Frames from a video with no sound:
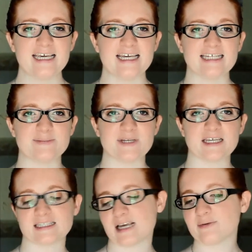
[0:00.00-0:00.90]
is
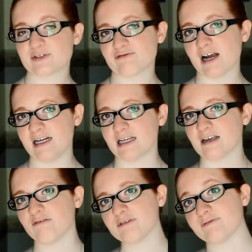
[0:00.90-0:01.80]
because I was writing
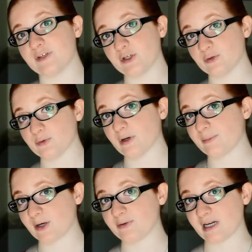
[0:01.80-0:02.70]
a review
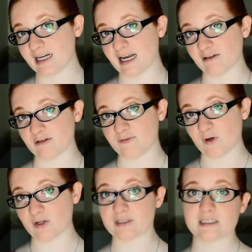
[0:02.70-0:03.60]
about Niagara
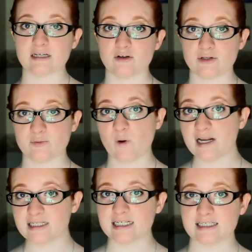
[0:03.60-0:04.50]
Falls and all the
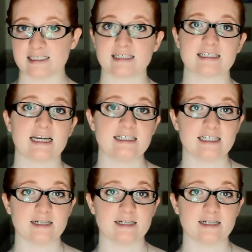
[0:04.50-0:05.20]
wine tastings that I did